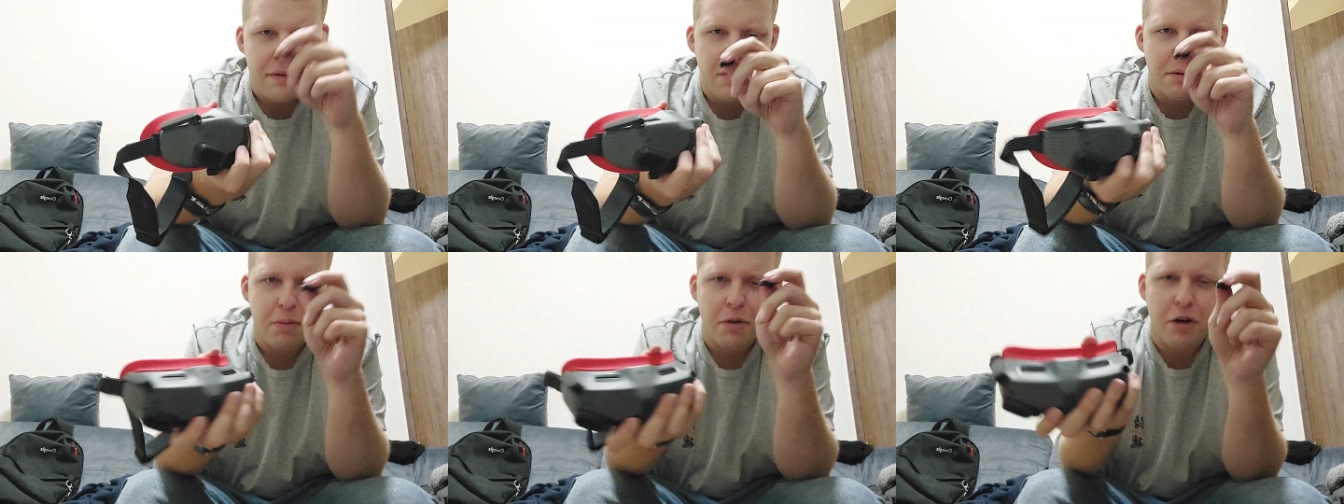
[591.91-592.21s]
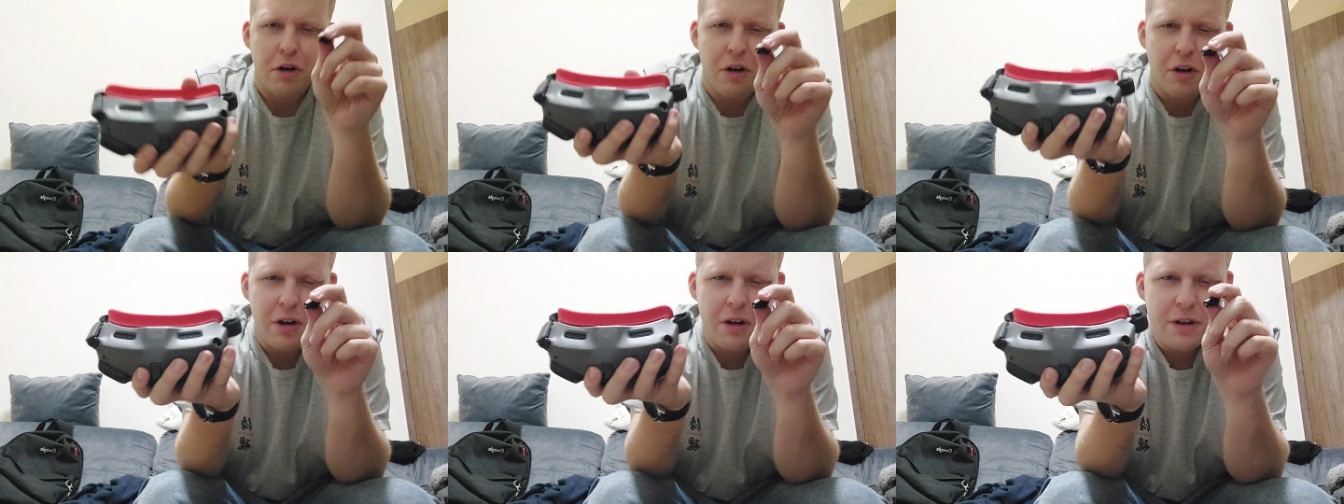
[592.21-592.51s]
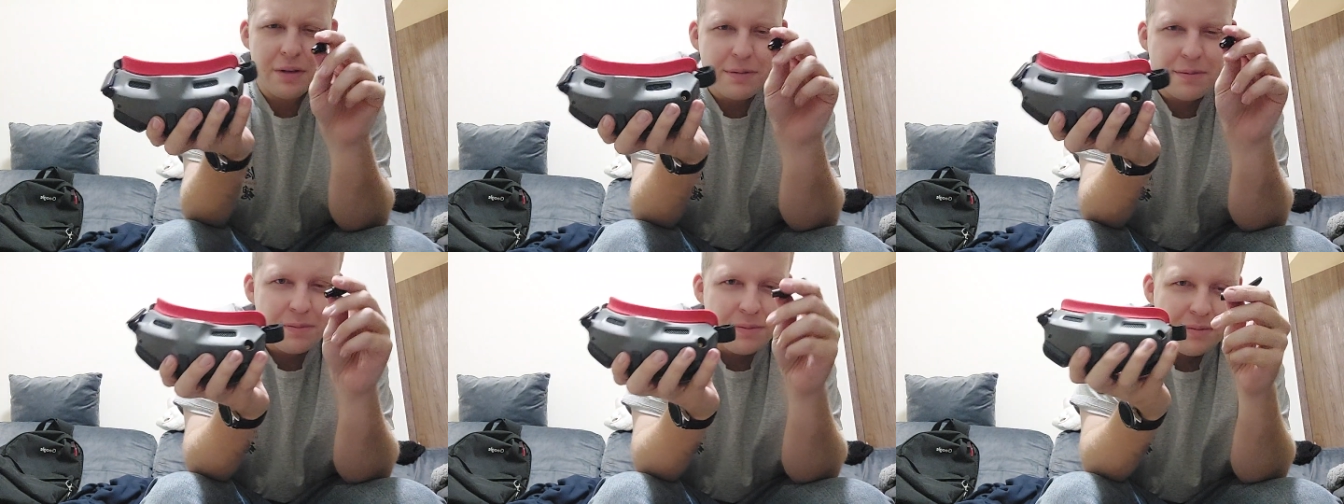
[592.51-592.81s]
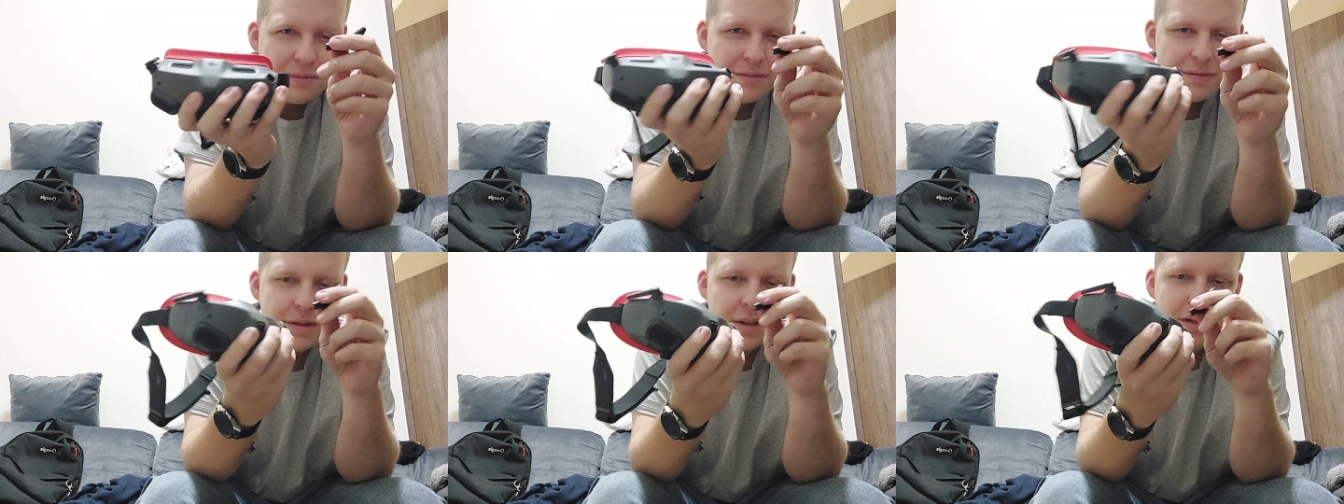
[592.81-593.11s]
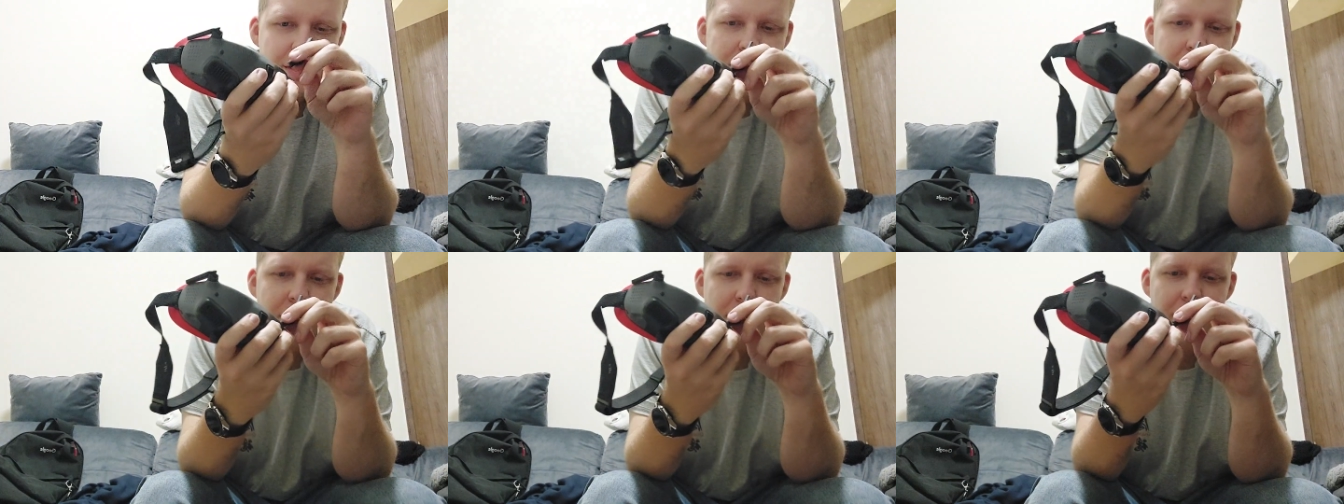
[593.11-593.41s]
have to pull.
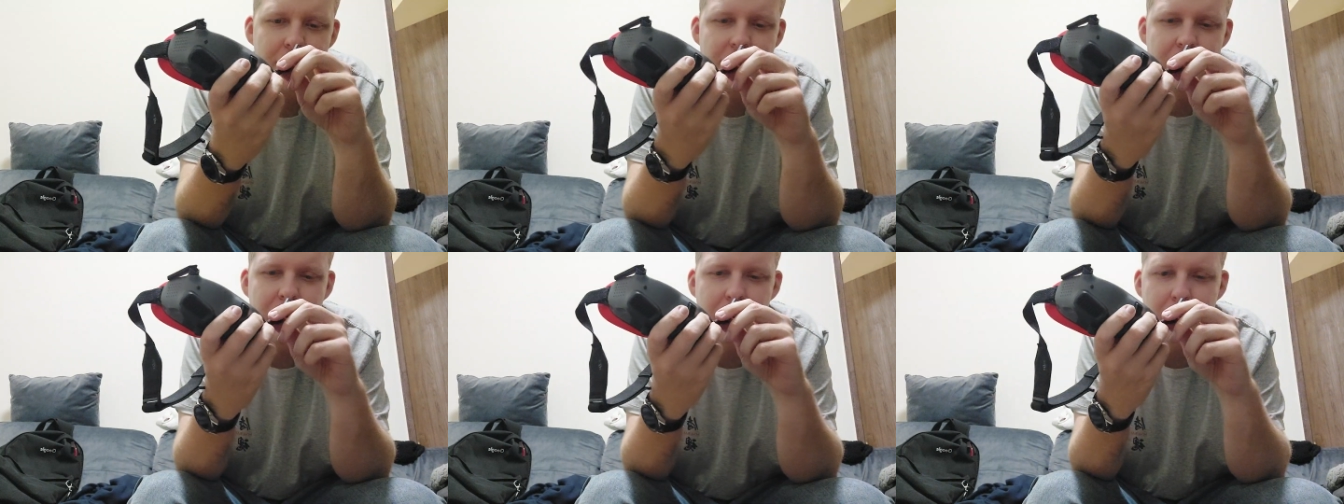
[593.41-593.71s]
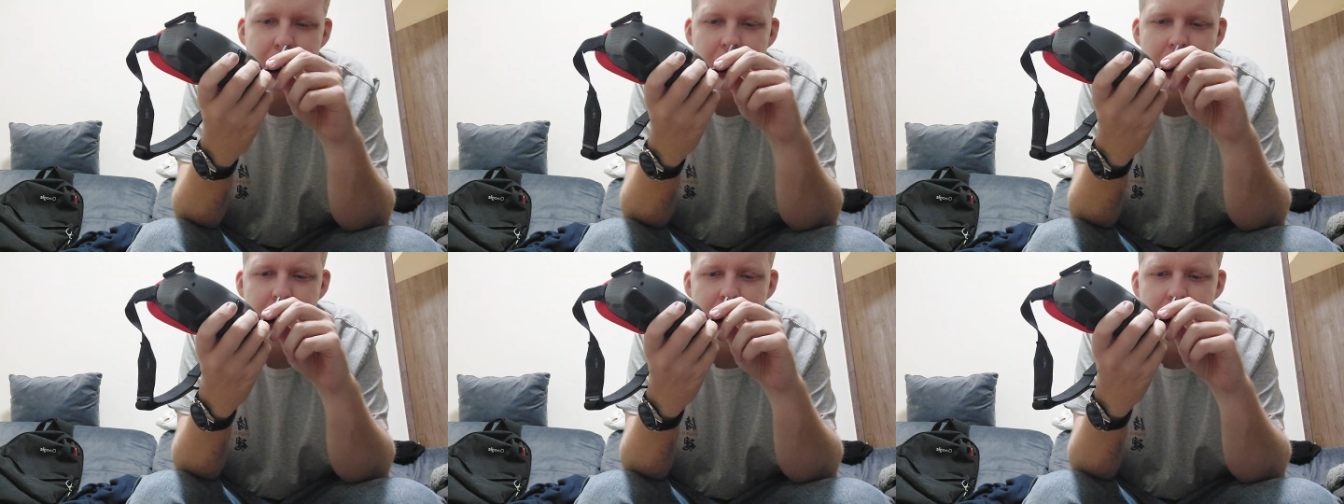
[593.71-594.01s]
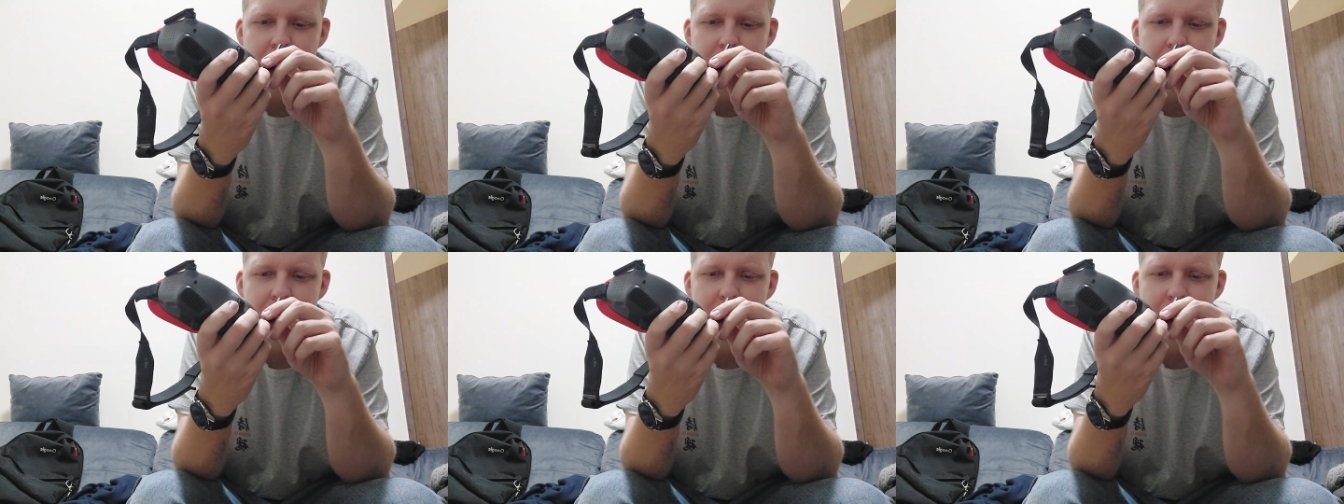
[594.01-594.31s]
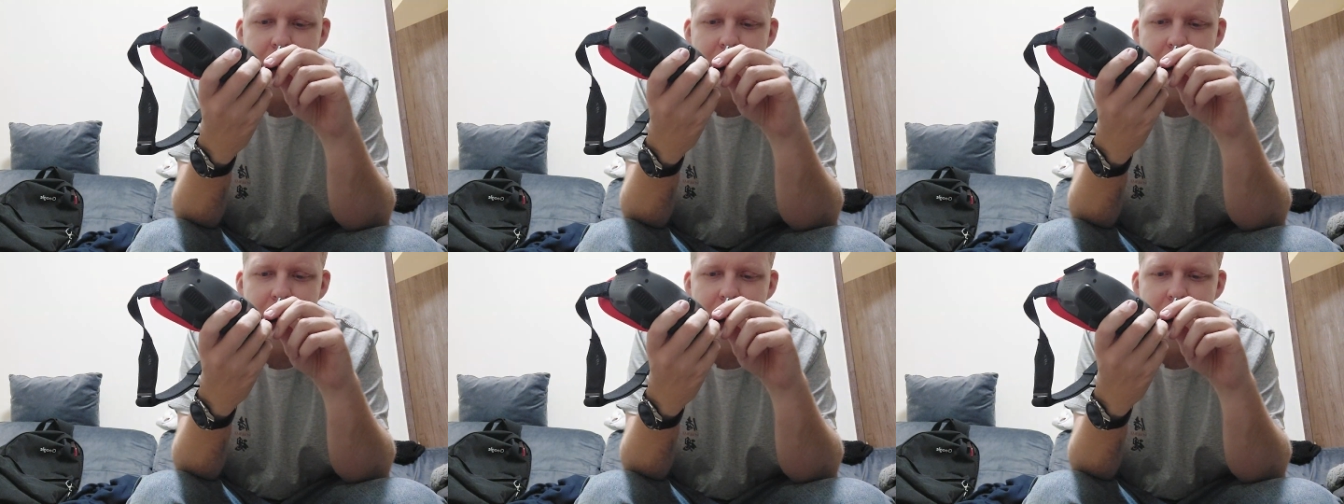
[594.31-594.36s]
So these come off.